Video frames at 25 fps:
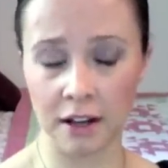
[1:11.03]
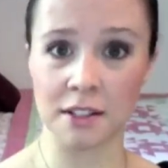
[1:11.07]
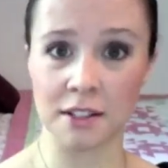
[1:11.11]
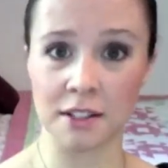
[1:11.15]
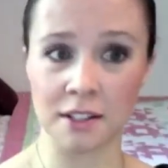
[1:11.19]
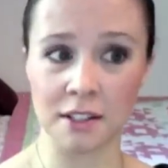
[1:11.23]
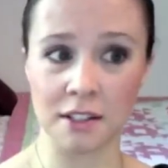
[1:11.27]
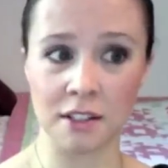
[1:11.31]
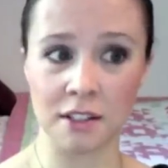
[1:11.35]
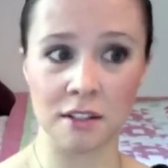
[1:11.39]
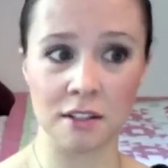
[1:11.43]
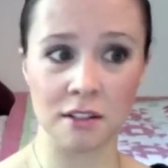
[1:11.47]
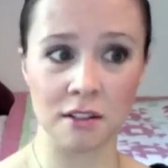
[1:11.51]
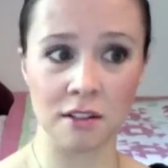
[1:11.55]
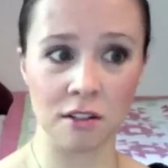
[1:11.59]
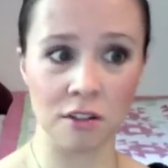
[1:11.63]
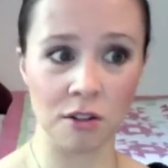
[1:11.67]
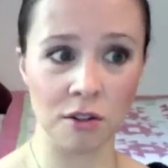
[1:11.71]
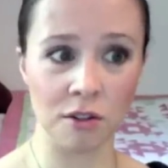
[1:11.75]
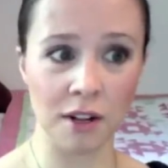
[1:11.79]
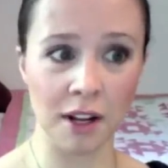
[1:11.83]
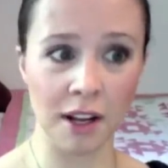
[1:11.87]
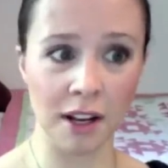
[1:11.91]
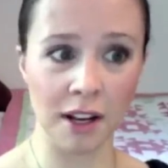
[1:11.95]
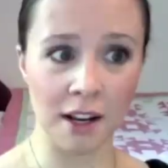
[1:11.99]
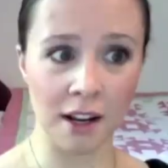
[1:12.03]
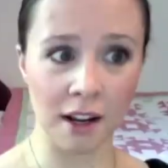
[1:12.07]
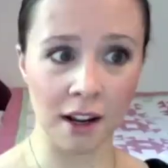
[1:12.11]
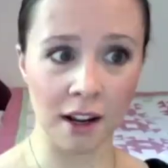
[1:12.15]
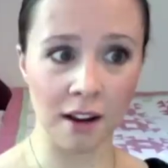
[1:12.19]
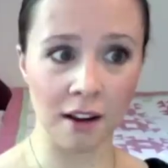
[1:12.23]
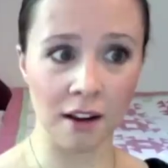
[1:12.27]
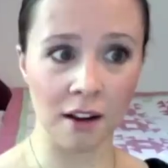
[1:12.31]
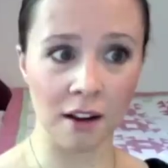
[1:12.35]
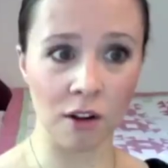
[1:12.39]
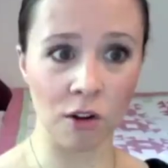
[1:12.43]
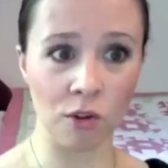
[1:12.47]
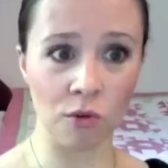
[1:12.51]
It's
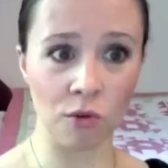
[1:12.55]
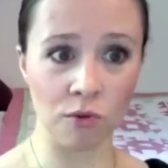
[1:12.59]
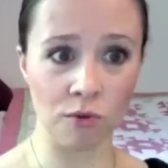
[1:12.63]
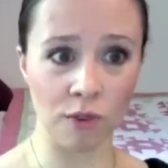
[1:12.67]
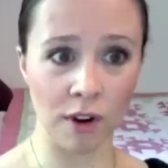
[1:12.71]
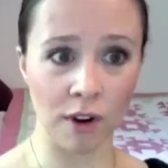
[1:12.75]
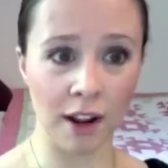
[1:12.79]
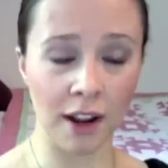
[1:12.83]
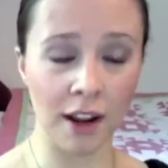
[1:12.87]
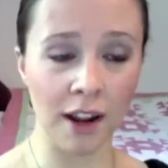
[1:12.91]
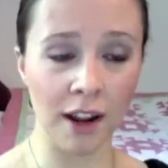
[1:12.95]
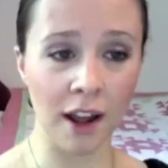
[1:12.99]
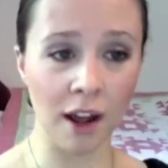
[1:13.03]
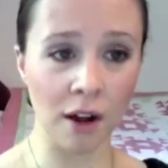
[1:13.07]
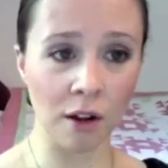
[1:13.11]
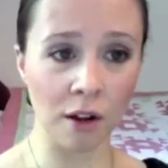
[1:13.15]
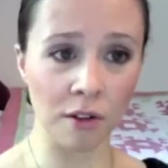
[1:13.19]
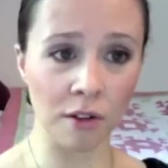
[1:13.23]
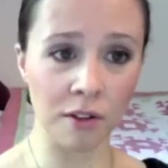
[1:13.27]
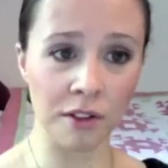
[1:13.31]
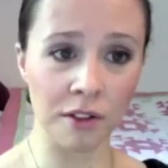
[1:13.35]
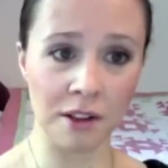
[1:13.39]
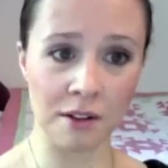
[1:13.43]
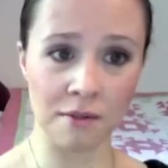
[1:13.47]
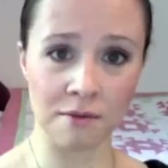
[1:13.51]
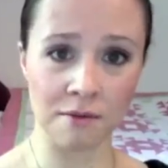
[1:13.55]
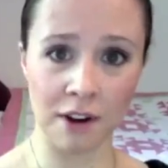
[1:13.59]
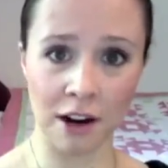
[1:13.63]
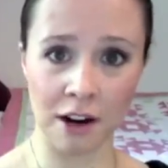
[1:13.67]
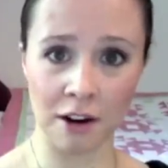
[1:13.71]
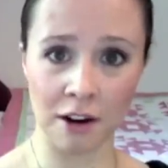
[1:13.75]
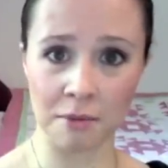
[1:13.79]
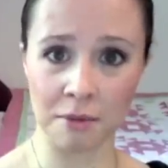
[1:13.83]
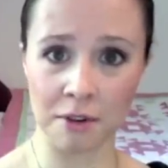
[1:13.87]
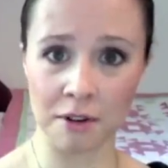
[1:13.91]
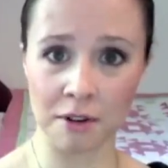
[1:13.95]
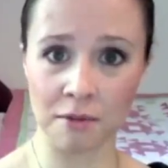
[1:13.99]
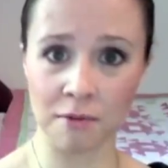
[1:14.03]
creating a great, healthy
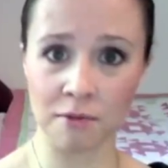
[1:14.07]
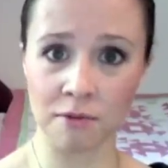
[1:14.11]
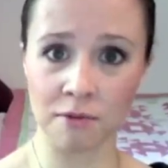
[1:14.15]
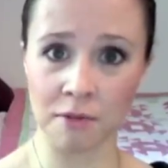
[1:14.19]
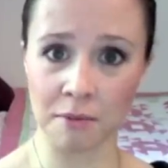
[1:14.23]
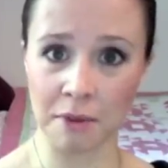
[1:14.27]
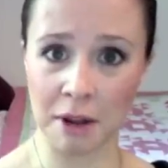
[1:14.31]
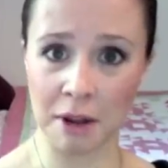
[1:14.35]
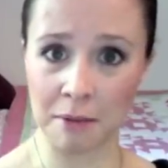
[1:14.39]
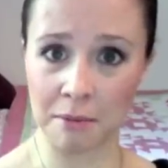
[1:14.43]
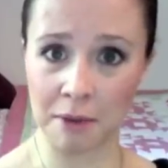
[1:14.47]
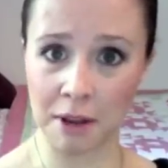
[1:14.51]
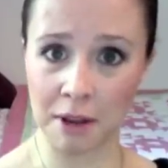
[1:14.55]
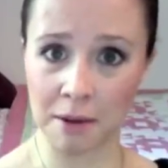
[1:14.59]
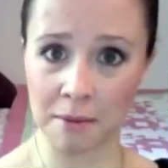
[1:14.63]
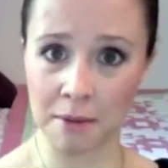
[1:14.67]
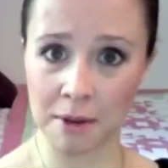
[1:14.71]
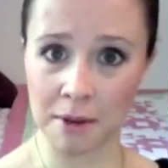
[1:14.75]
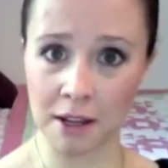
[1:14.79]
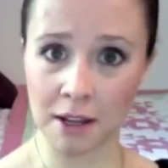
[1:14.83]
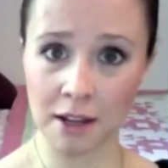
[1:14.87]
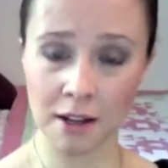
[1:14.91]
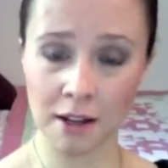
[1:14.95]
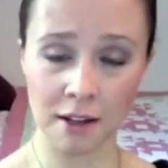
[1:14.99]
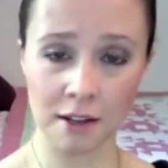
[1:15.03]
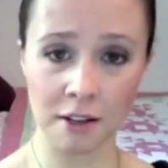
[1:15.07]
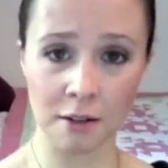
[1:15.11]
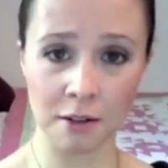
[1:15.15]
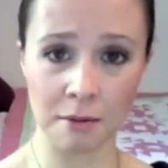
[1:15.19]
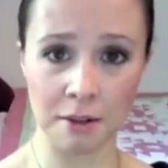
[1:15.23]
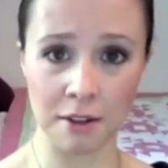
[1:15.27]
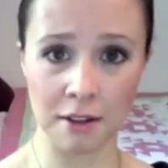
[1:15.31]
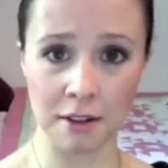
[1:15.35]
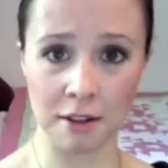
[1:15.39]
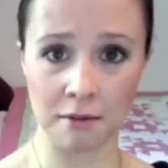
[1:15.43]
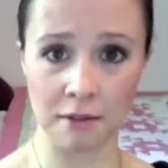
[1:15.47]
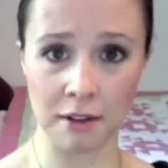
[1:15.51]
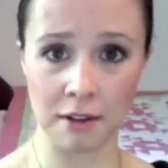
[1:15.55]
environment for my baby to
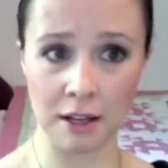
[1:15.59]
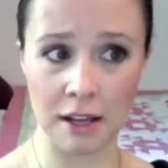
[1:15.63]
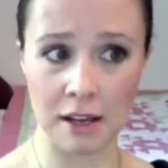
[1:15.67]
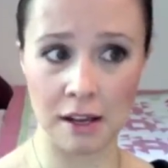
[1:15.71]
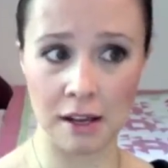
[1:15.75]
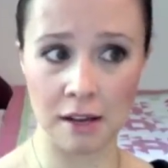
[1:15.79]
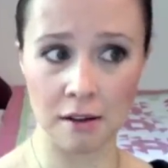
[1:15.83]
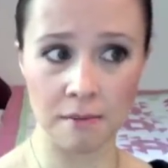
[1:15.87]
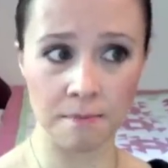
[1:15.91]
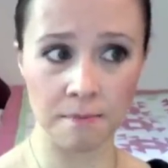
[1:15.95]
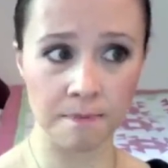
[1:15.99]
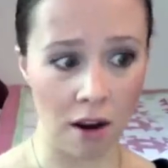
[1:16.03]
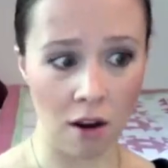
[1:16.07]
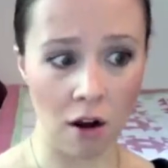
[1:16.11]
be living in.